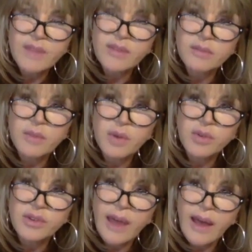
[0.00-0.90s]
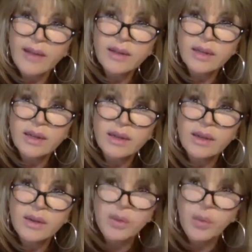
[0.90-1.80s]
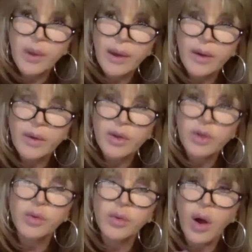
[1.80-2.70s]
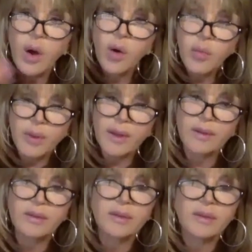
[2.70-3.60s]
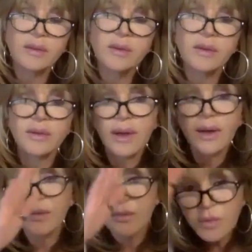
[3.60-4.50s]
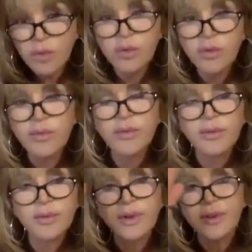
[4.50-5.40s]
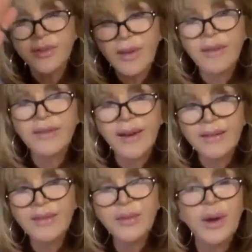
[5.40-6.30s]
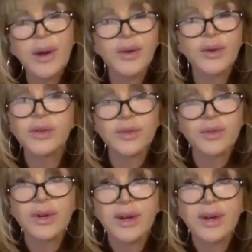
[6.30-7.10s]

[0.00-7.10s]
a modality where you open, you kind of move yourself out of the way, or you